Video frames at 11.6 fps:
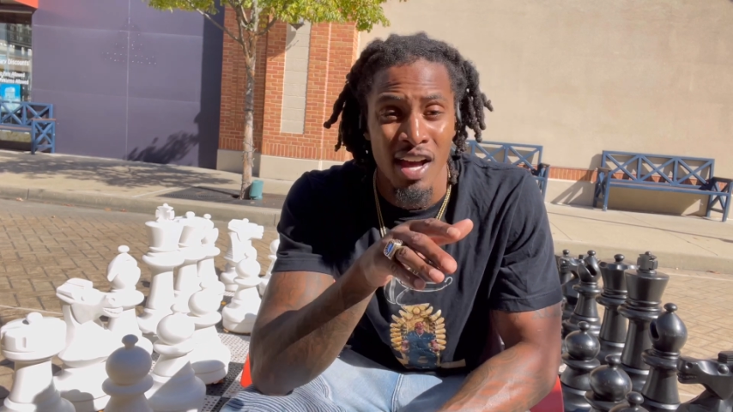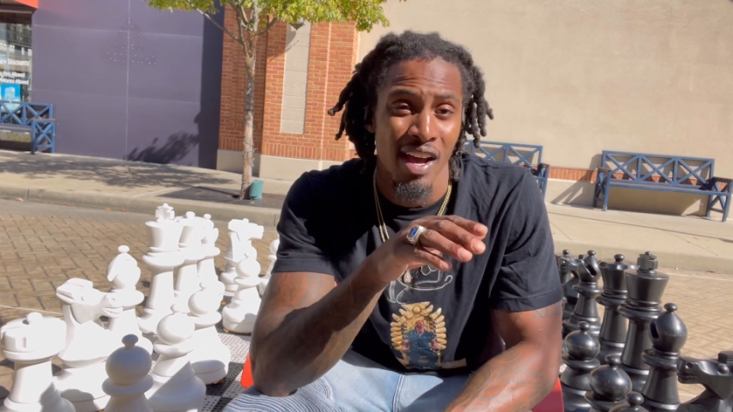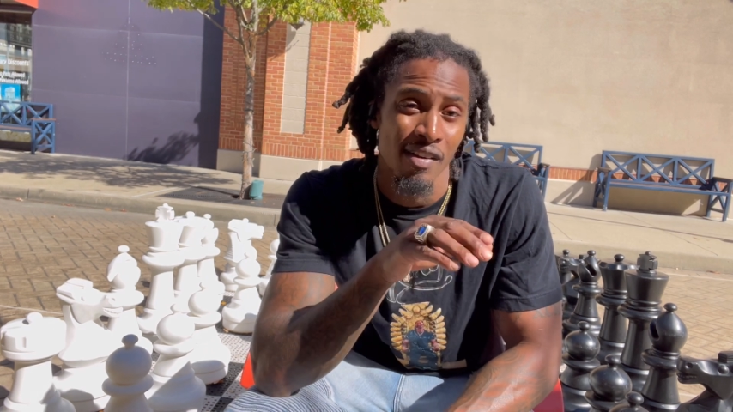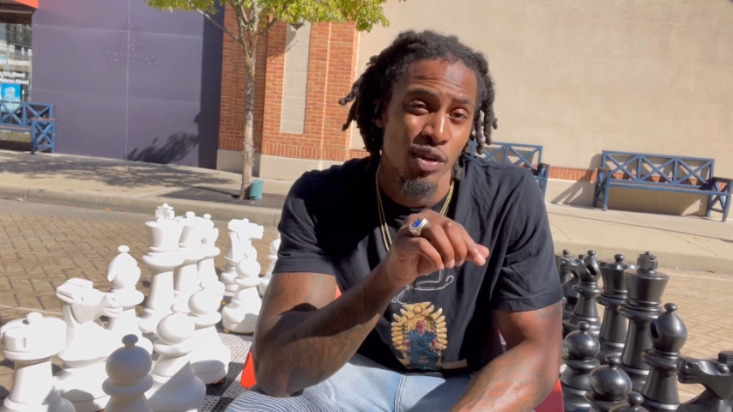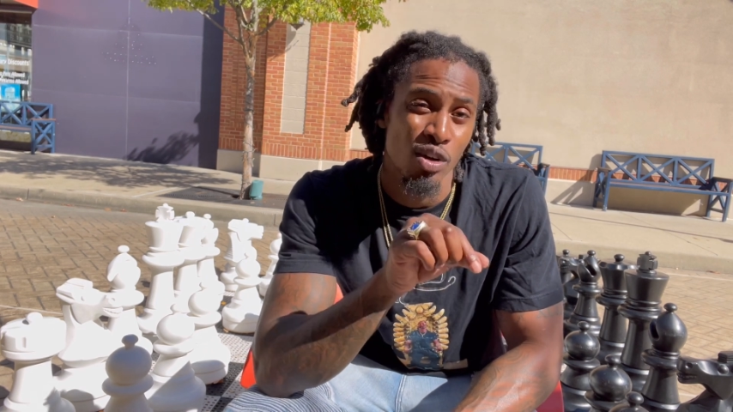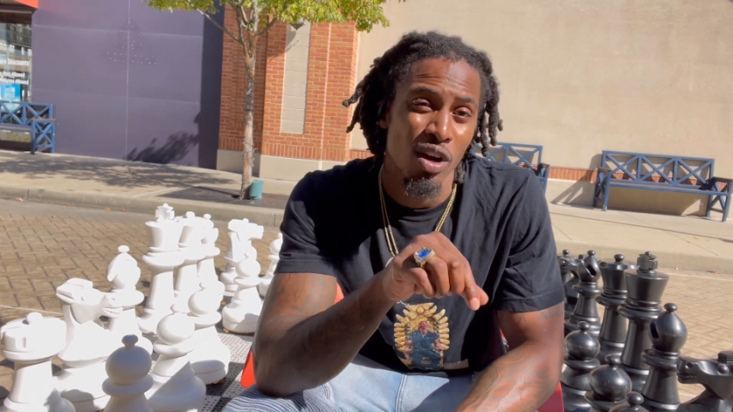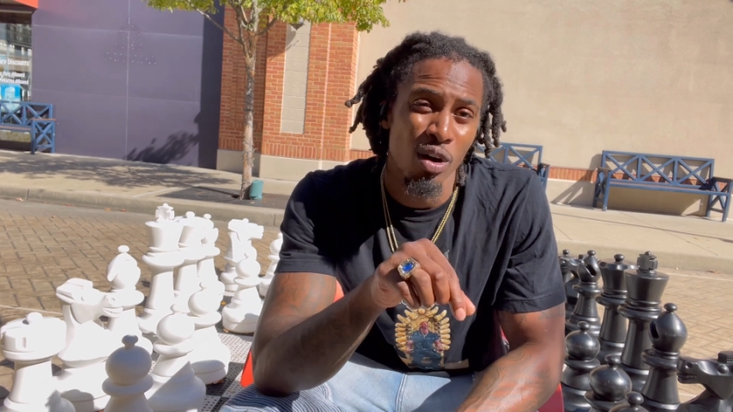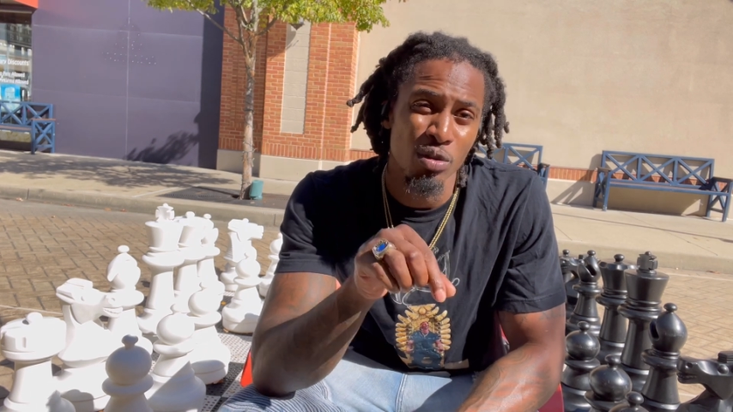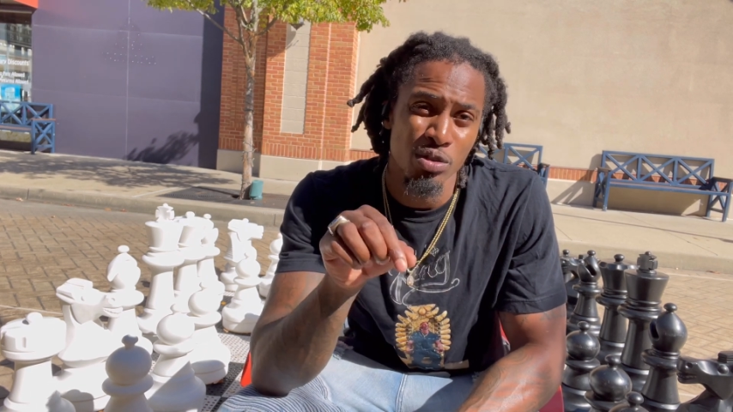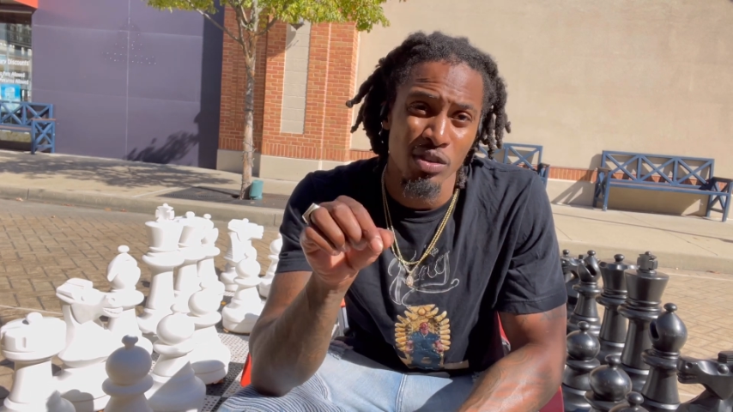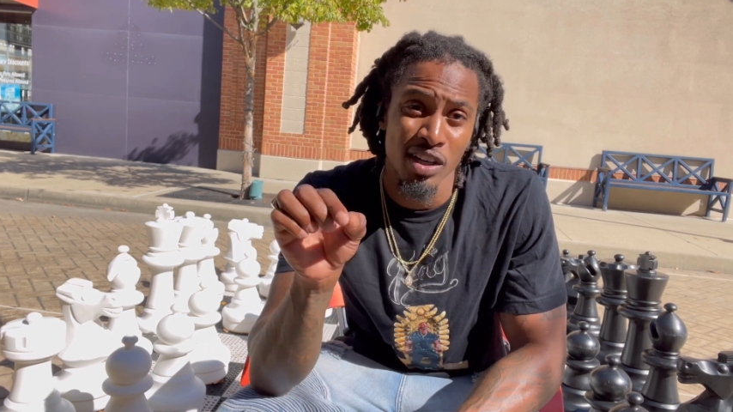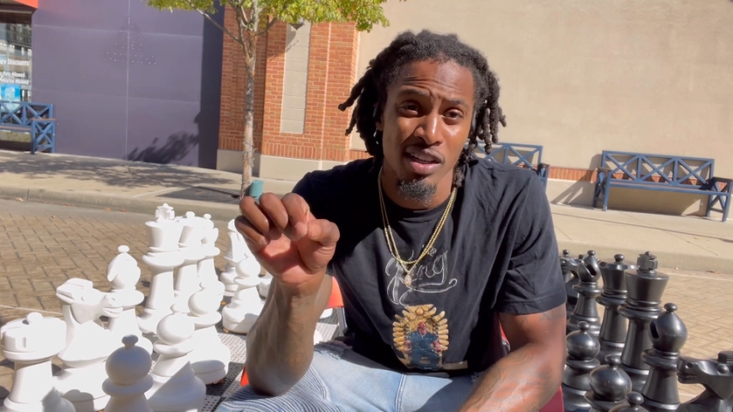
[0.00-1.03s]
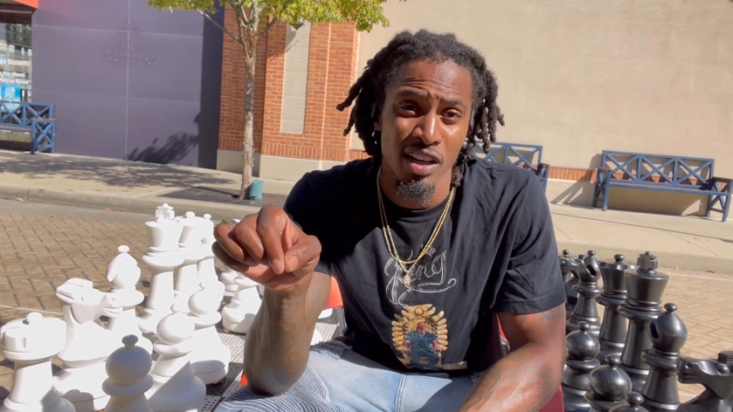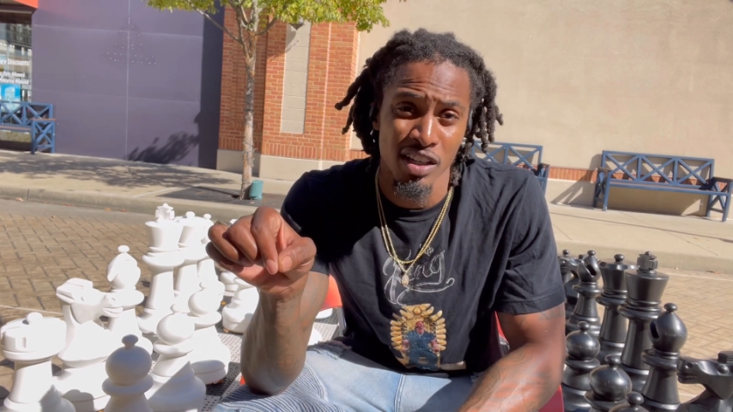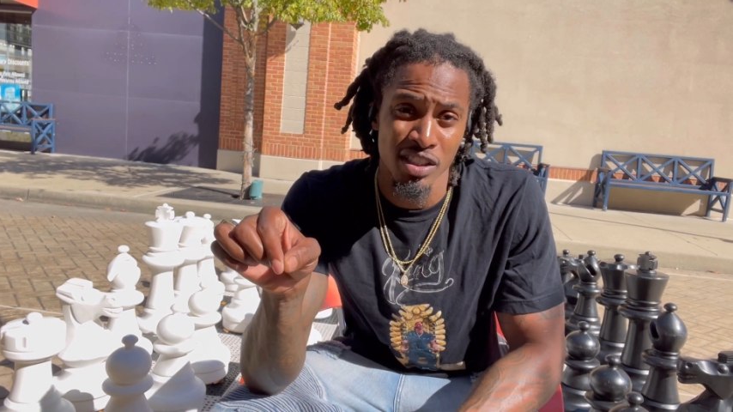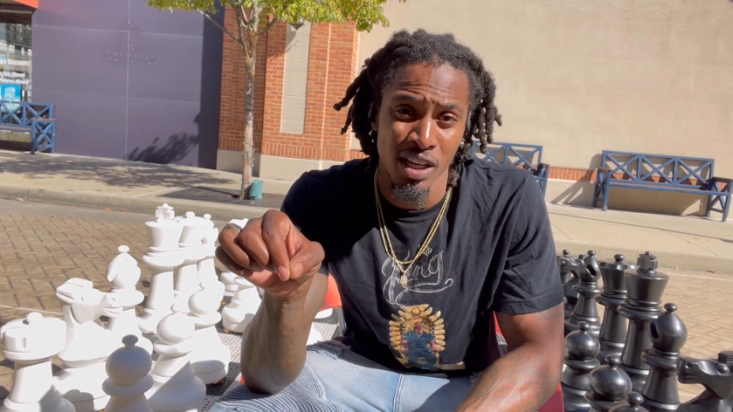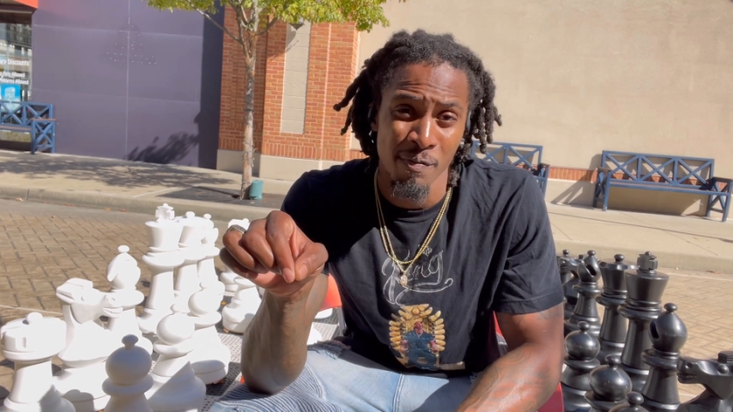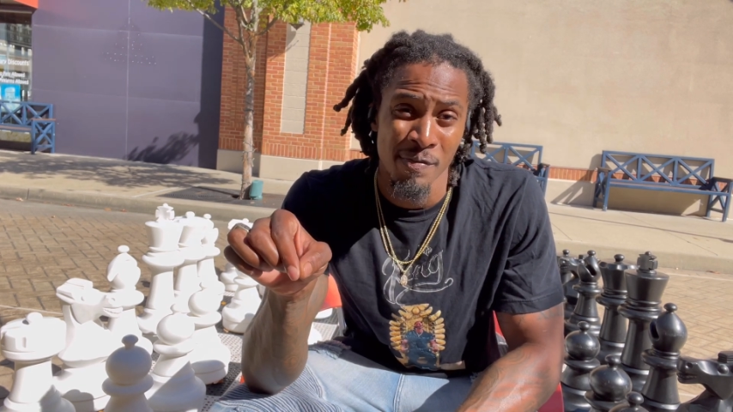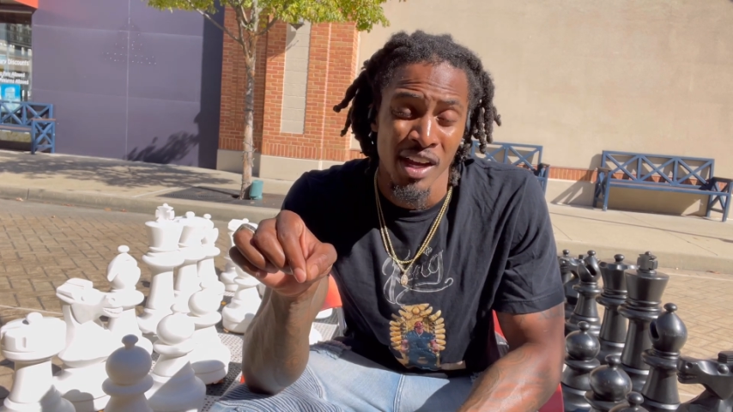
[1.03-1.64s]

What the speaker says: if you go through the dealership,